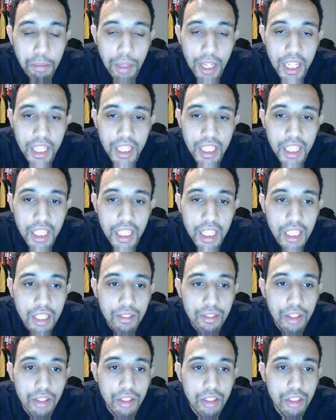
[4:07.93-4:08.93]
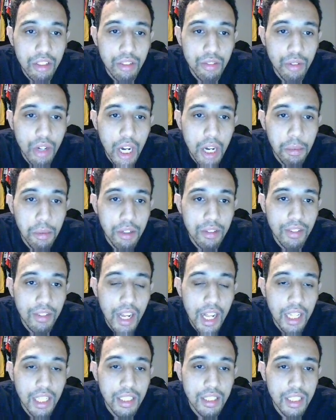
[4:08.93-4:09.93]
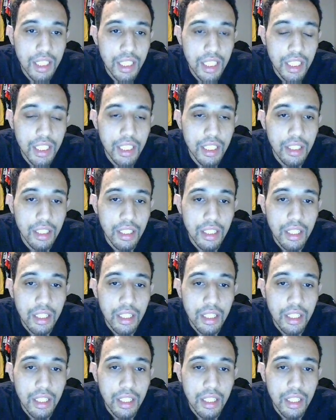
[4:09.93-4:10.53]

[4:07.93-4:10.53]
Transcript: Panini versus Robert Valentin.